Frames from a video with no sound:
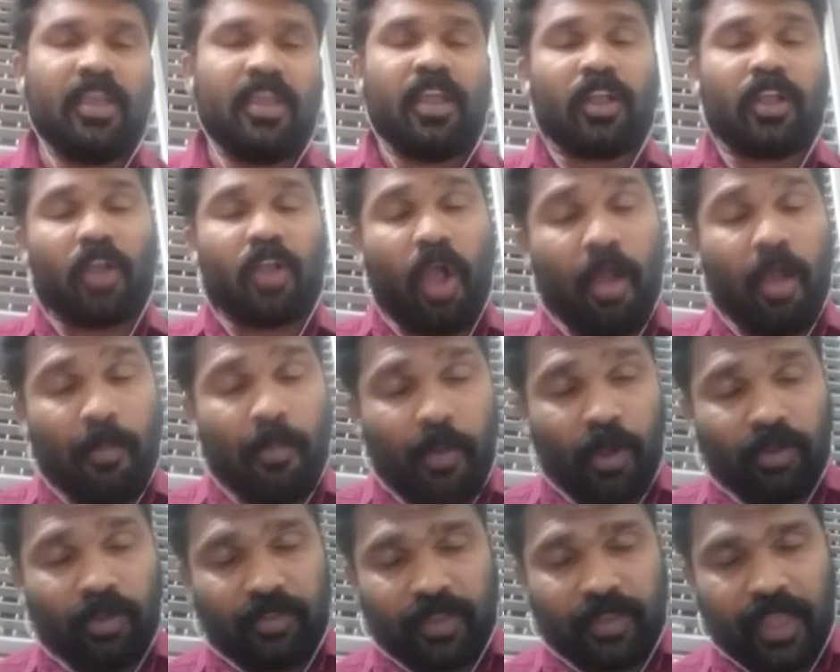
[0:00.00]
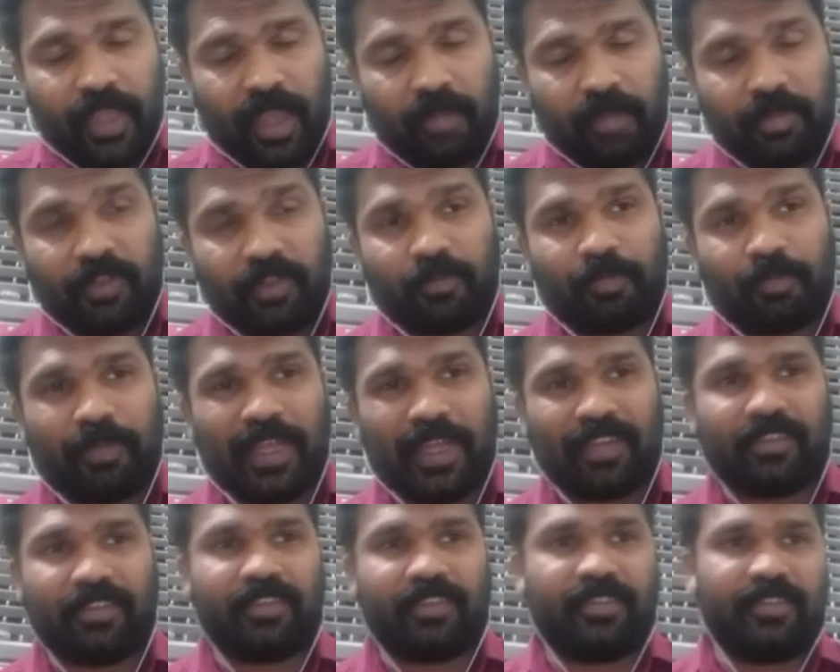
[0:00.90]
Compounds can be
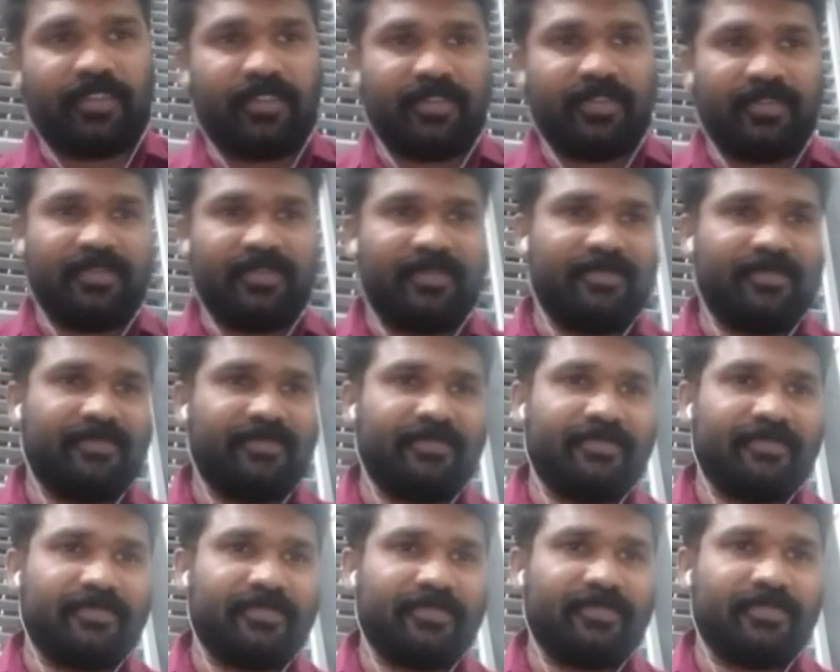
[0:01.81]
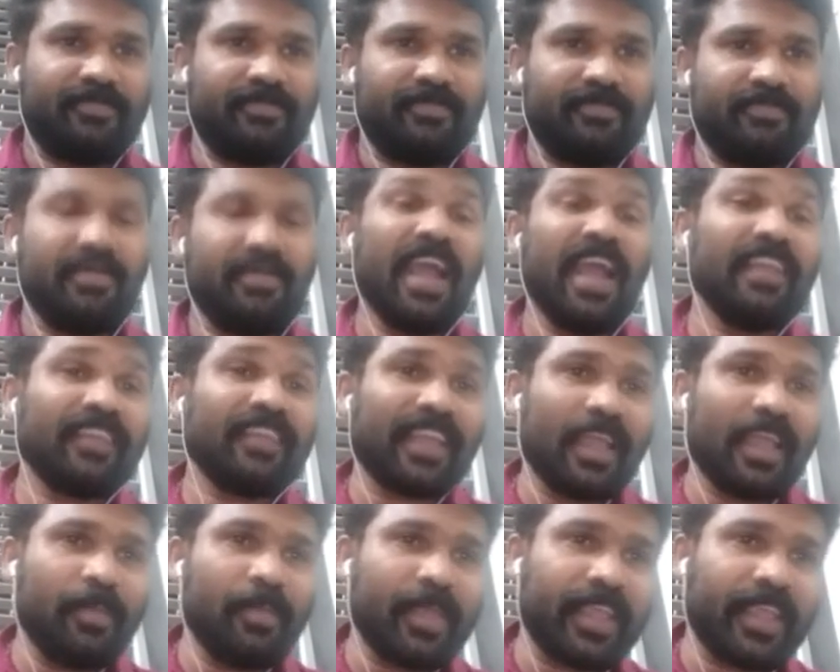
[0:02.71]
split by the
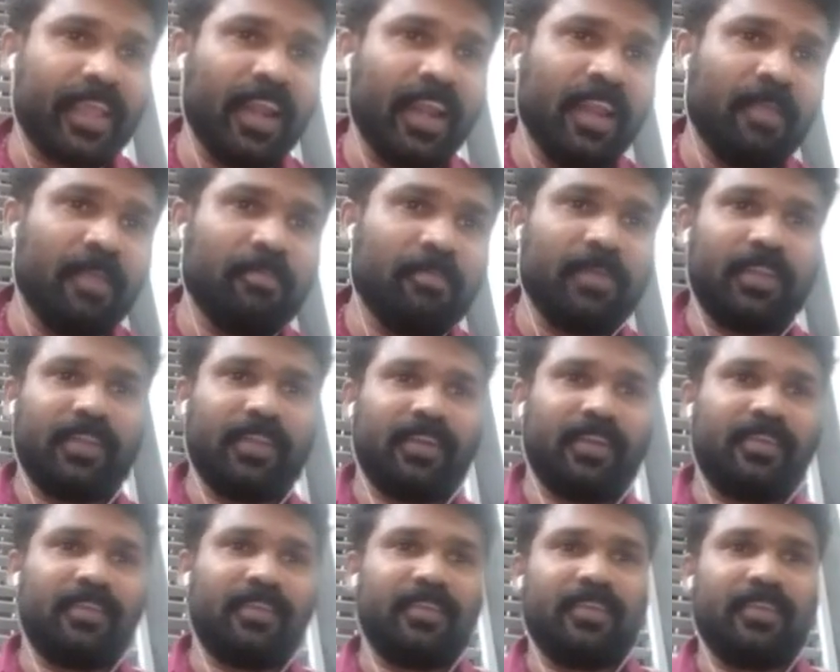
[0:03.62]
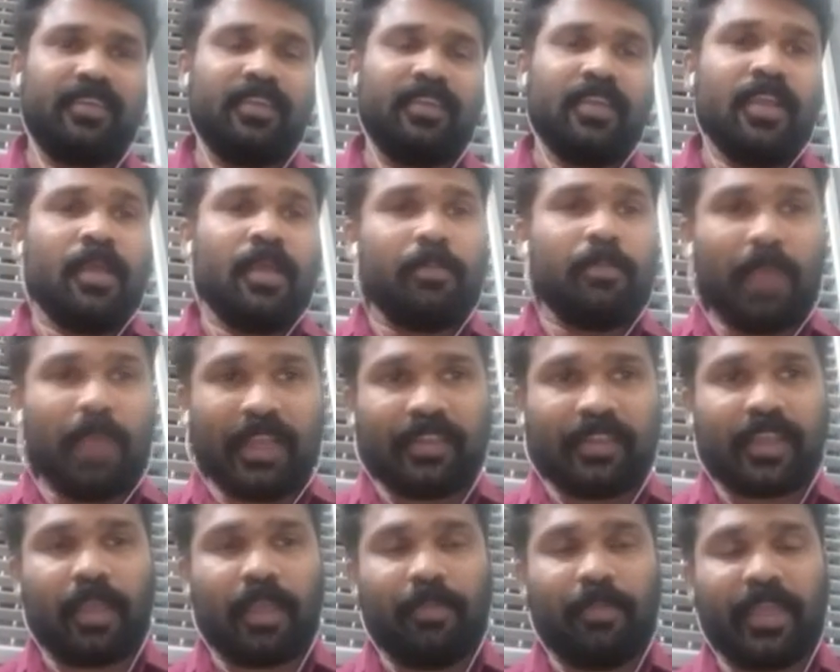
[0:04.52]
chemical method. By the
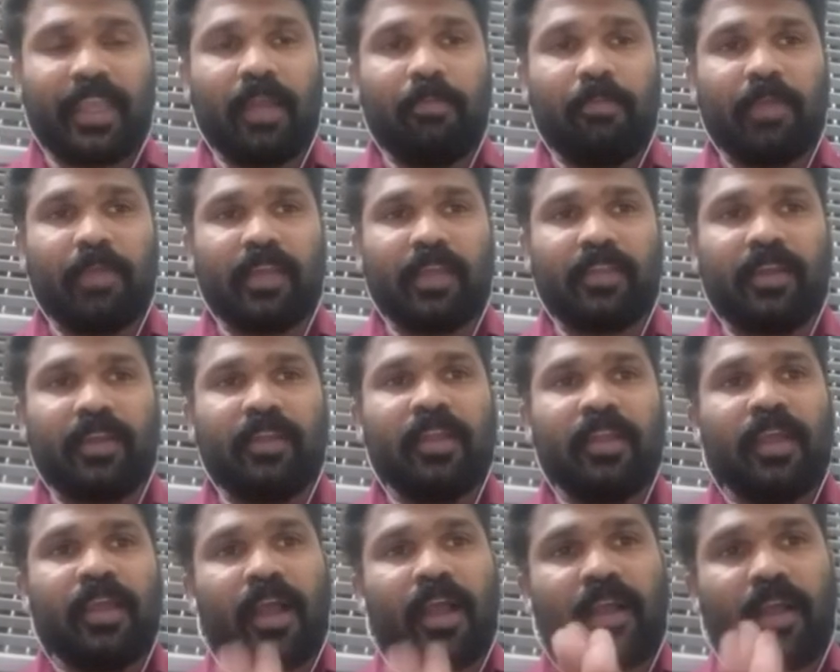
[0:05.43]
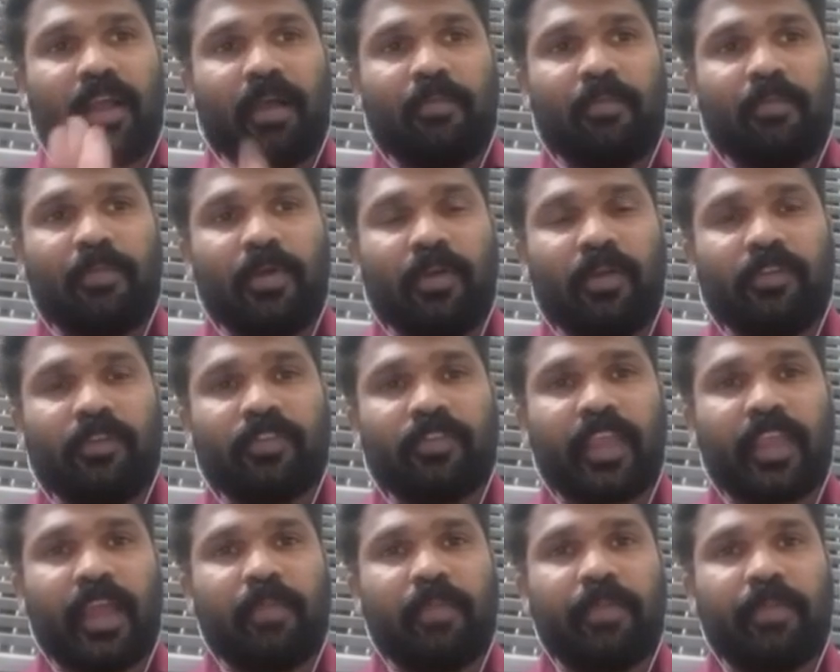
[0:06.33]
chemical method, compounds
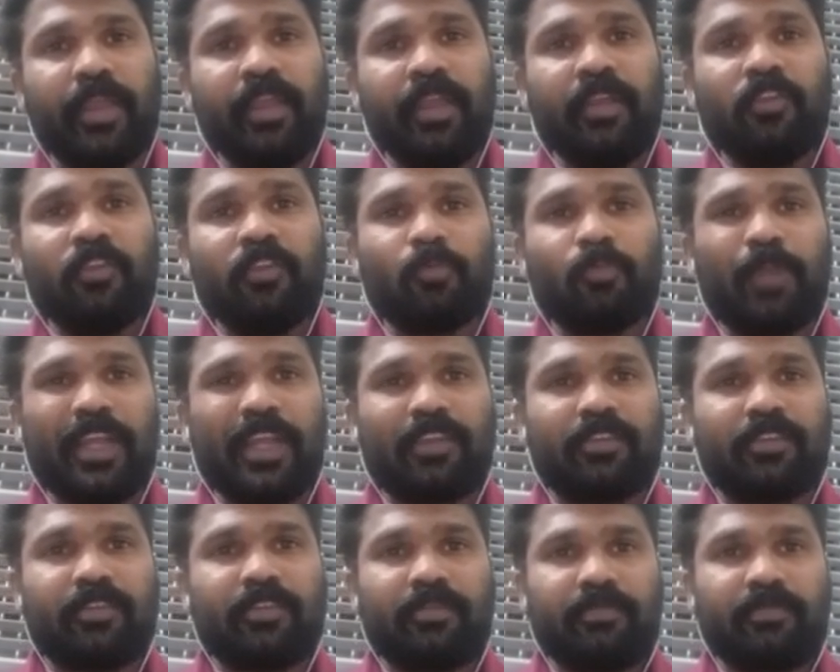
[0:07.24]
can be split.